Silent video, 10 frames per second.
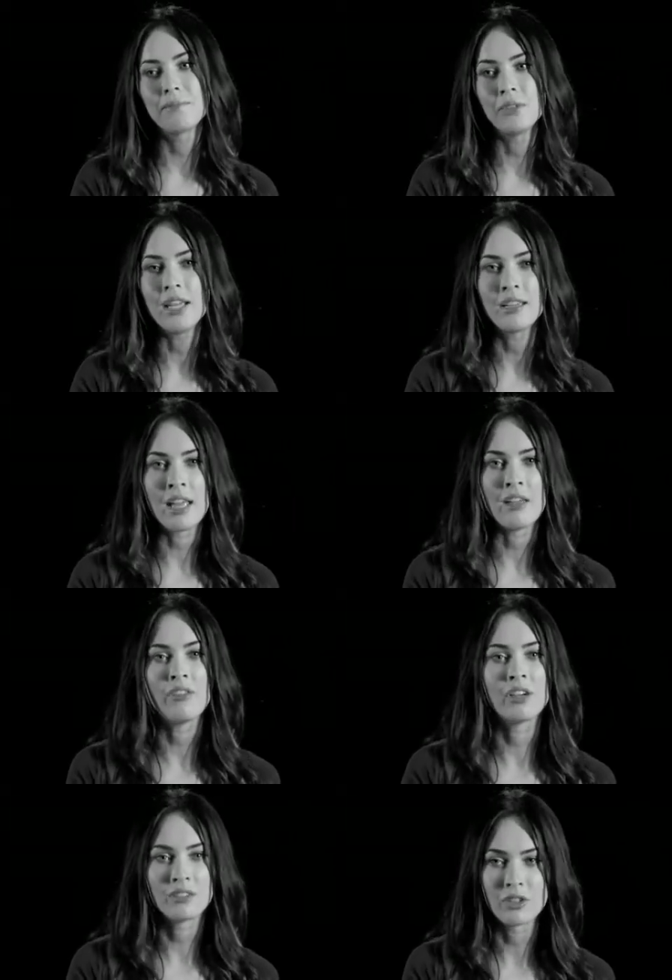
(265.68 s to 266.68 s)
like
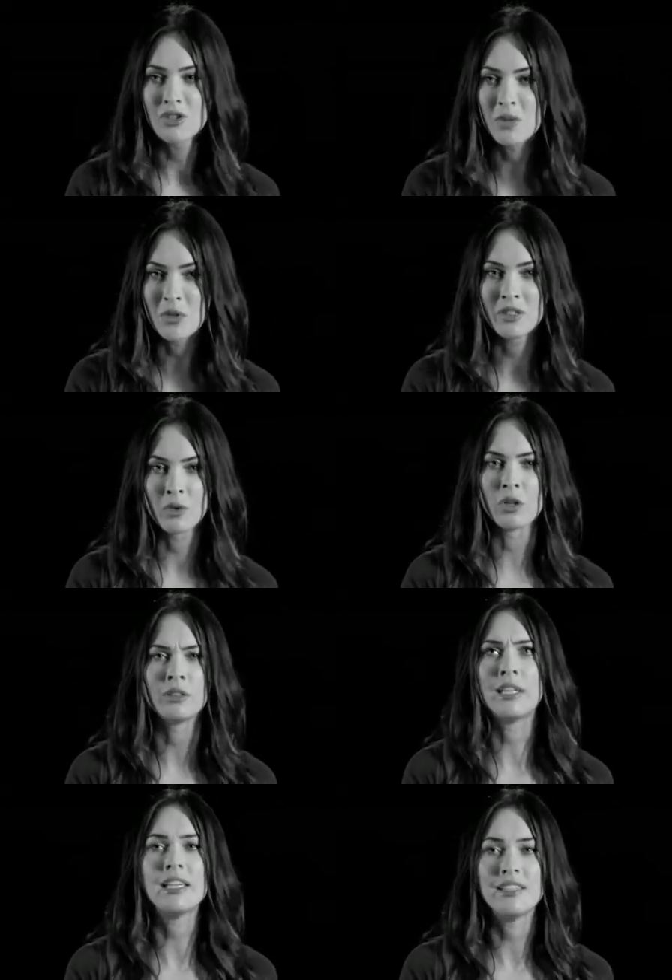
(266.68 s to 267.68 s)
Ava or someone, or
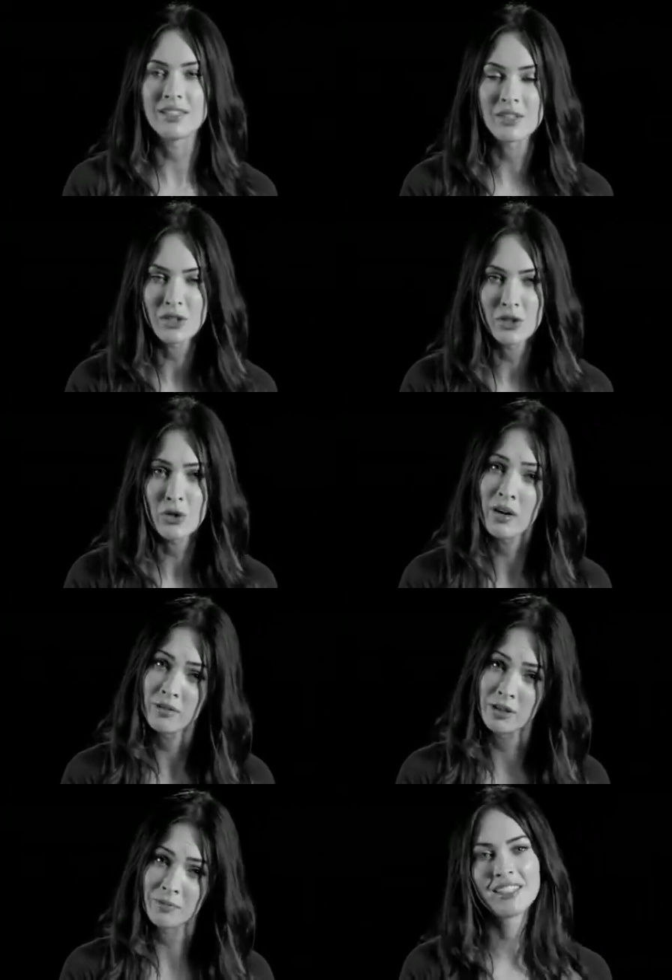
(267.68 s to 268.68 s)
Liz or
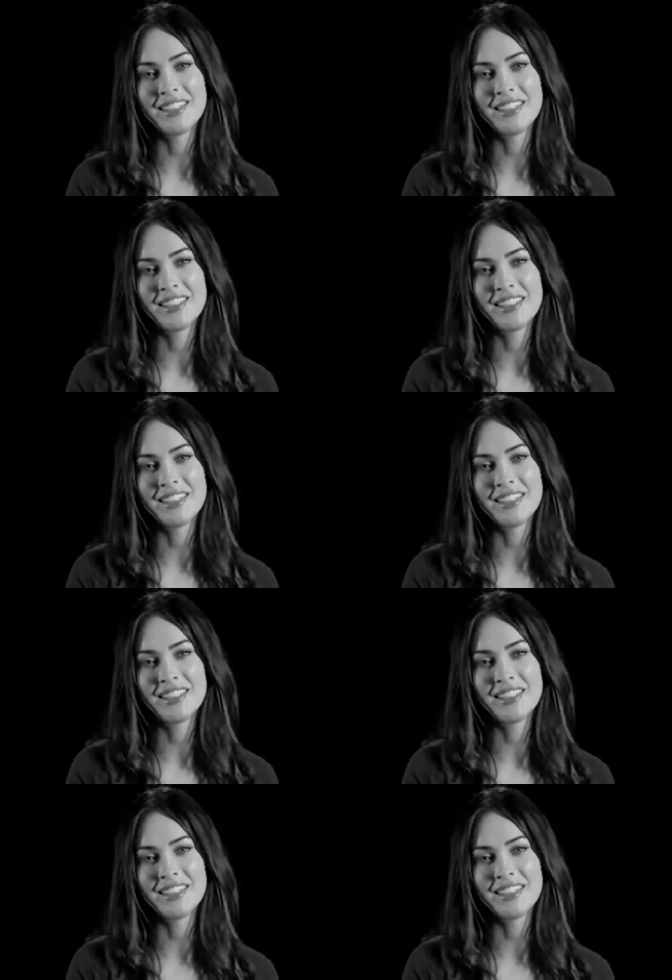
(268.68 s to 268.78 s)
whoever.